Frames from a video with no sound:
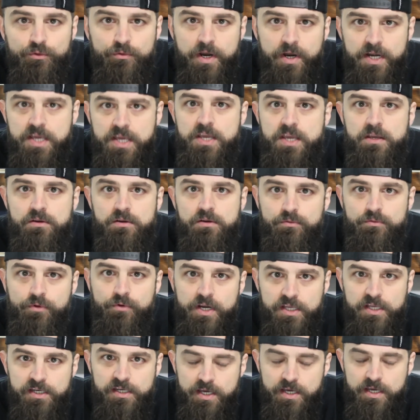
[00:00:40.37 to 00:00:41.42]
rainy
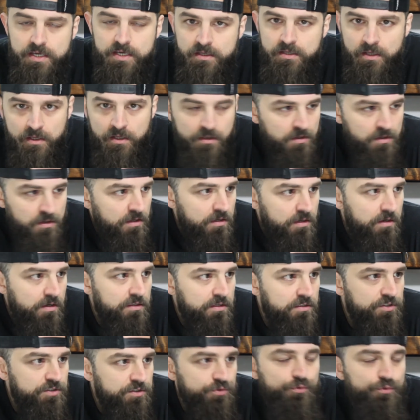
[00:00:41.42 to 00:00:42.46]
day.
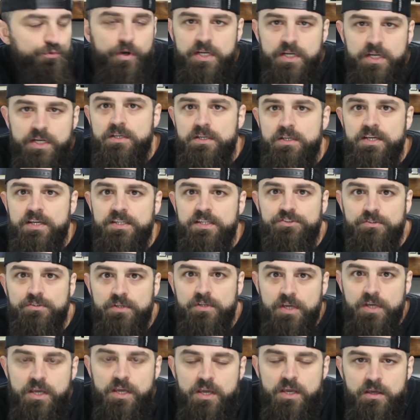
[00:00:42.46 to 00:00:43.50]
It was raining
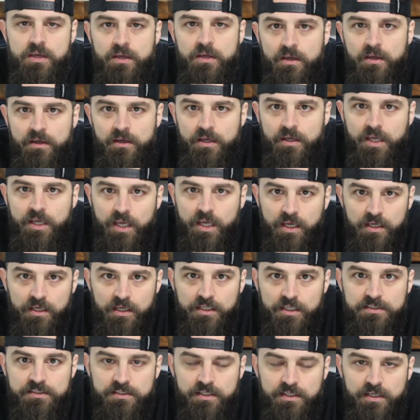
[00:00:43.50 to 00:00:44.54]
yesterday,
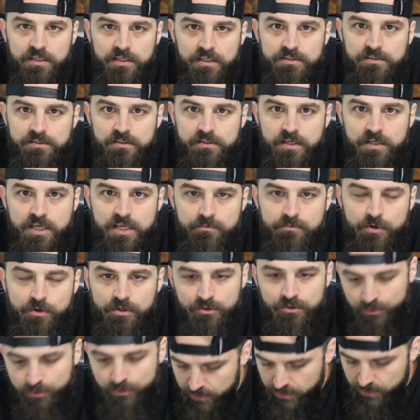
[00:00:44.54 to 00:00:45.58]
and today it's going to keep
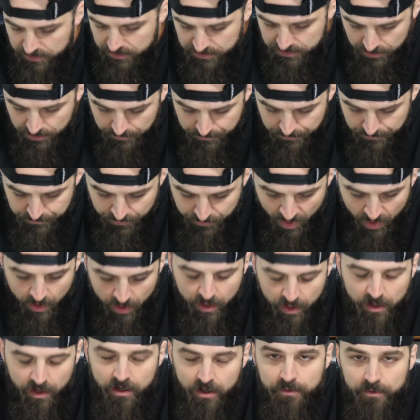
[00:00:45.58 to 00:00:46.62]
on doing it. So,
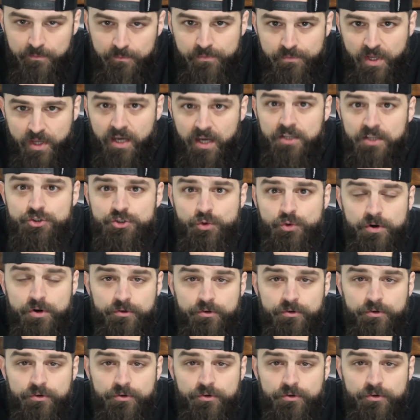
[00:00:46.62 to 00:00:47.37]
I enjoy